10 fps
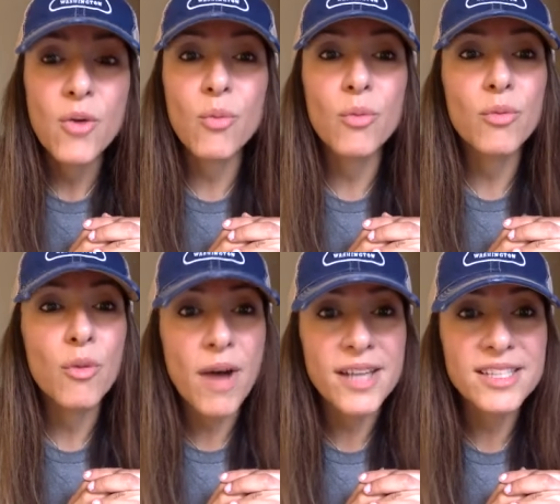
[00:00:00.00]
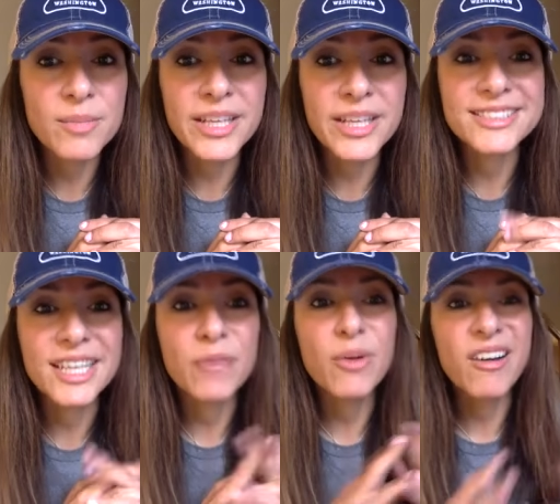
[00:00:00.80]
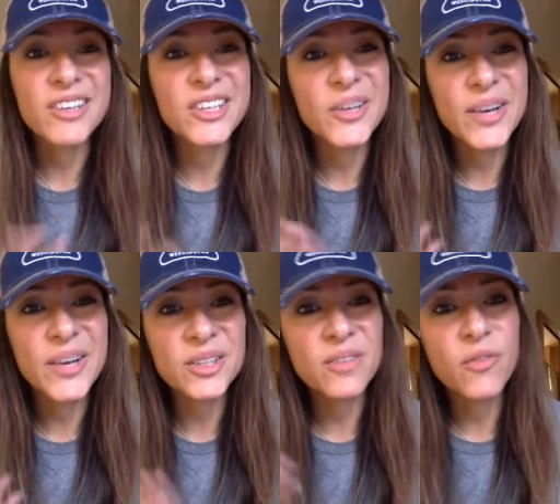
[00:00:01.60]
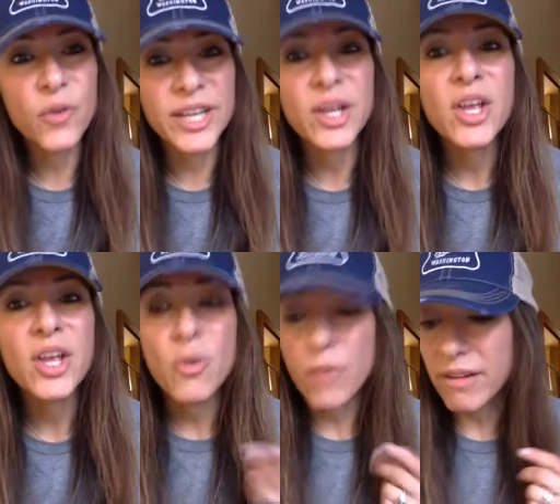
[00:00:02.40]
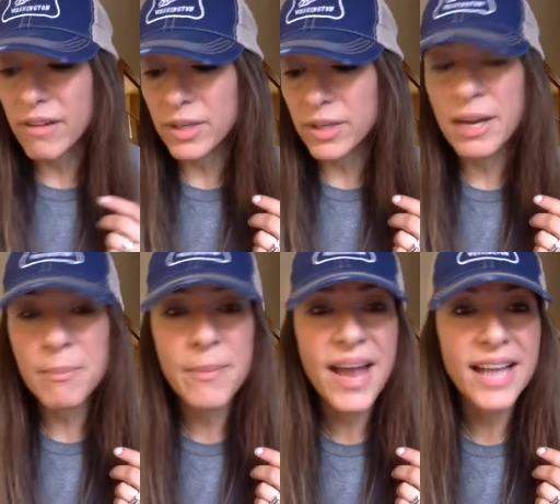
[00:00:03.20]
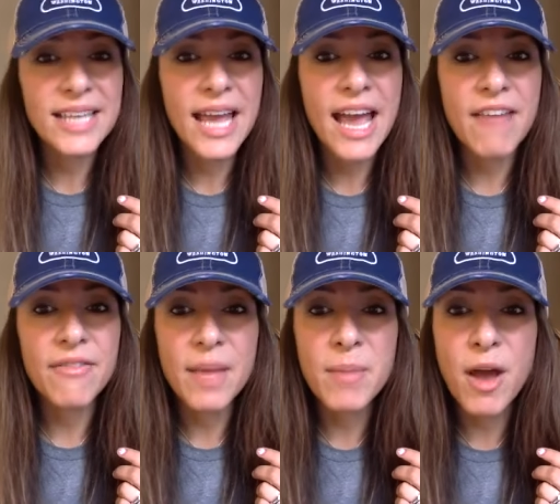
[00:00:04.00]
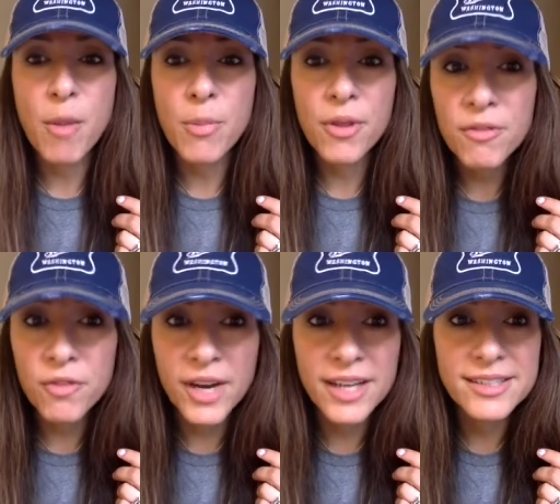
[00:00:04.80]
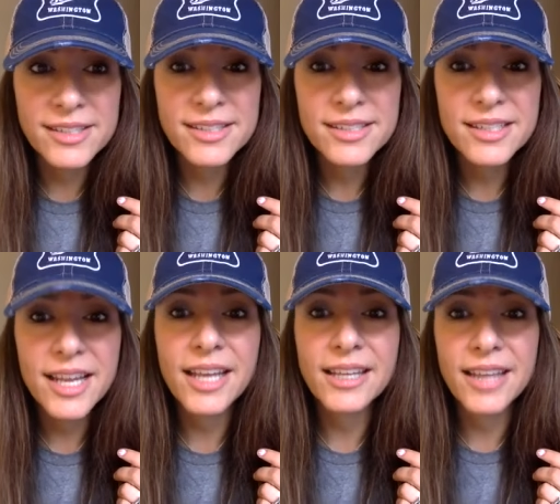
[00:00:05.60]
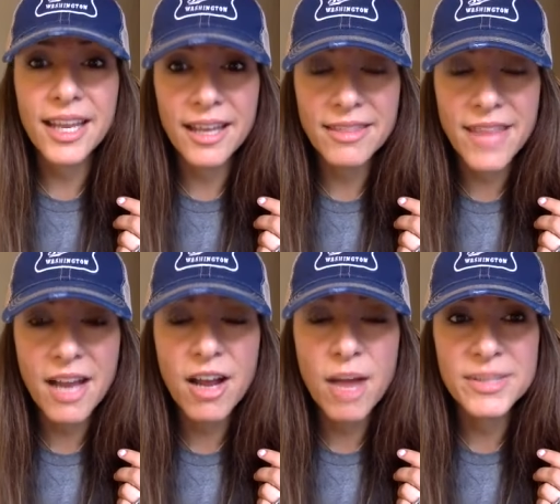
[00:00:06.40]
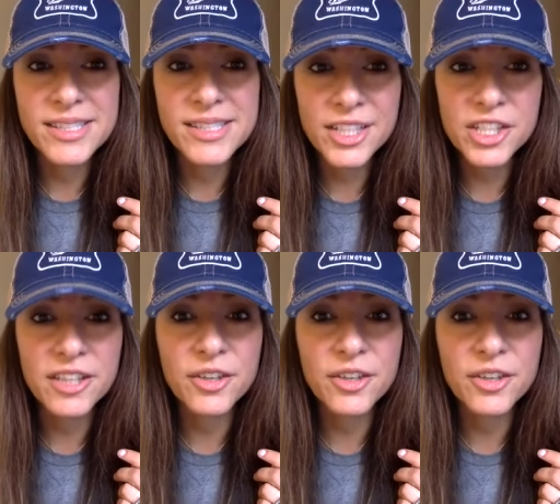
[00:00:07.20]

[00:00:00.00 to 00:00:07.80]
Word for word: will possibly say, well, you know, I couldn't afford it. Well, if we come back to have them help their friends and they get that compensation, they're